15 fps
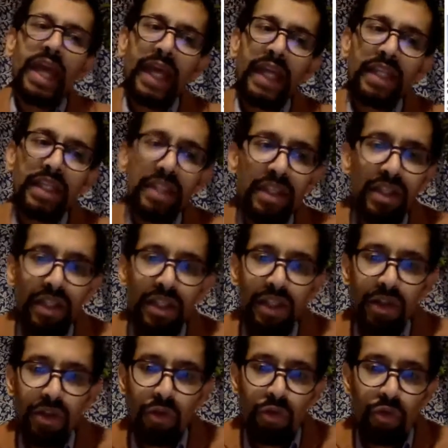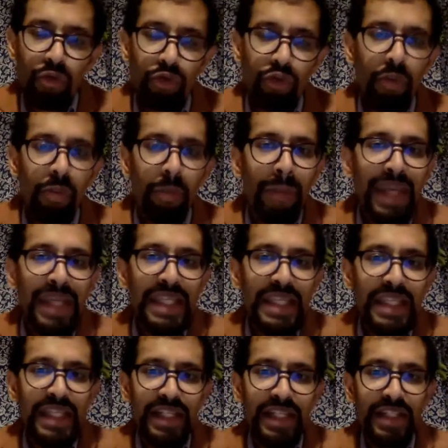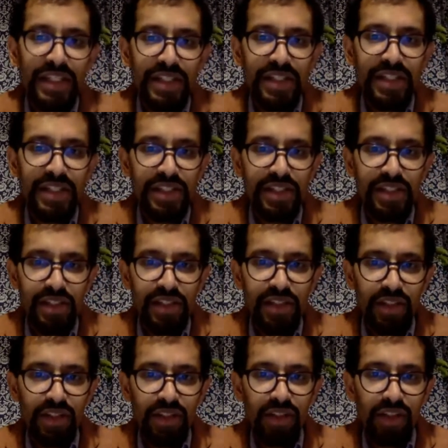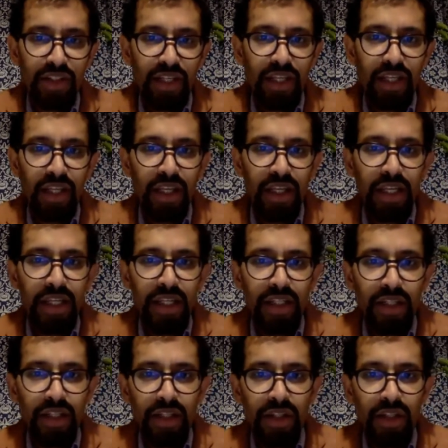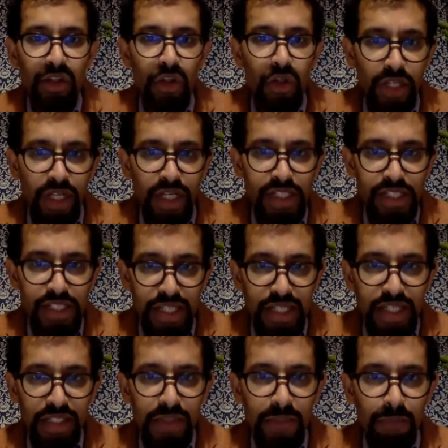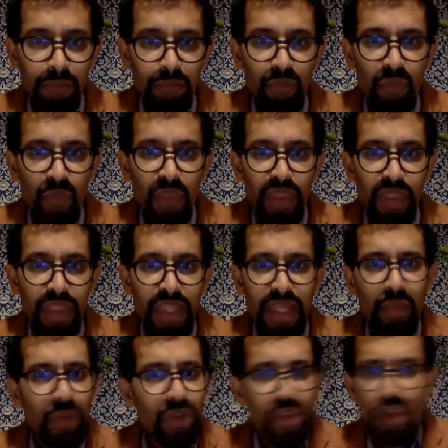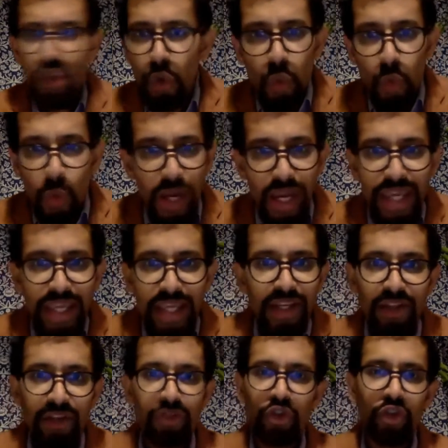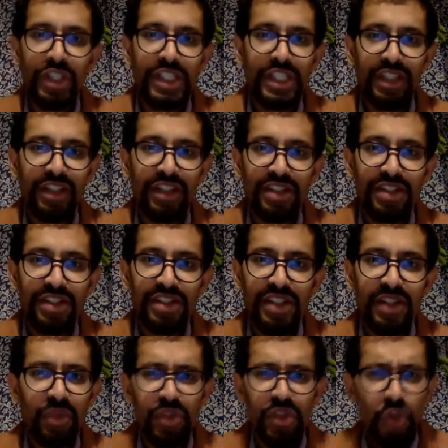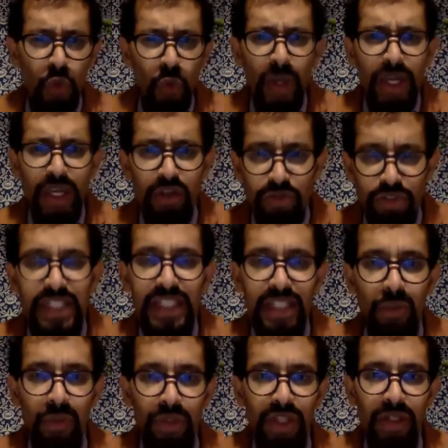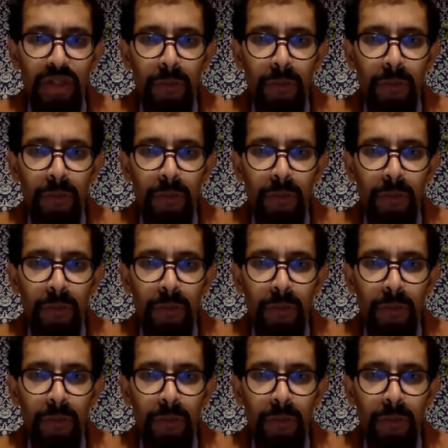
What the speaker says: And for many years in the United Kingdom, there was no way of treating this. There was no way of dealing with it.